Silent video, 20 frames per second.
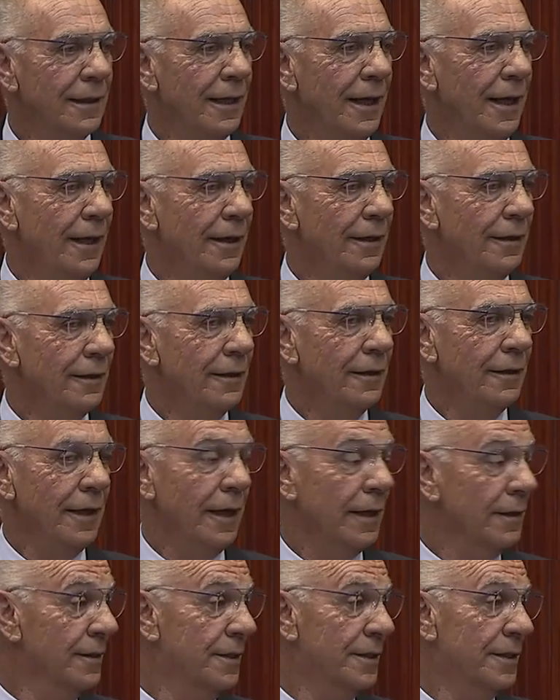And I
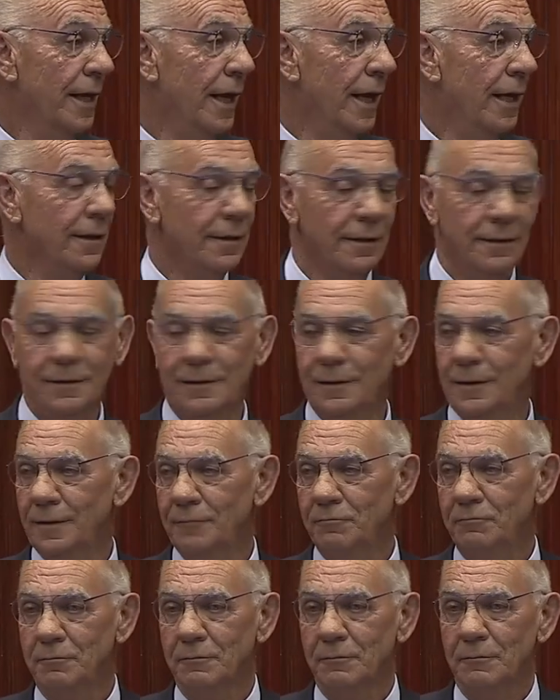understand
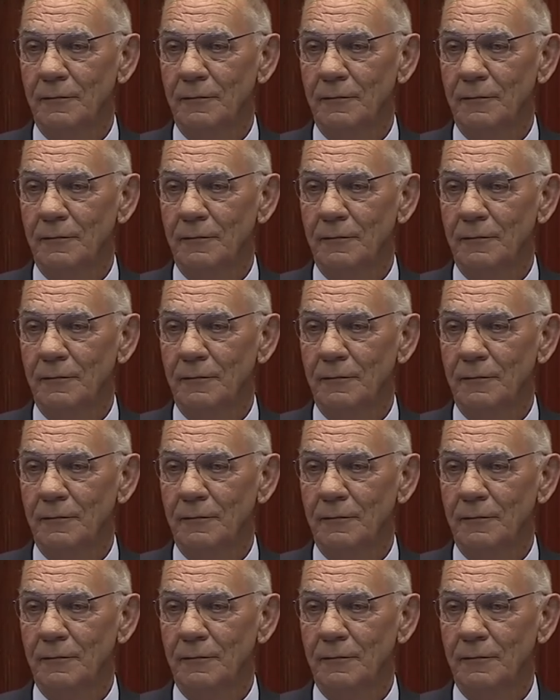that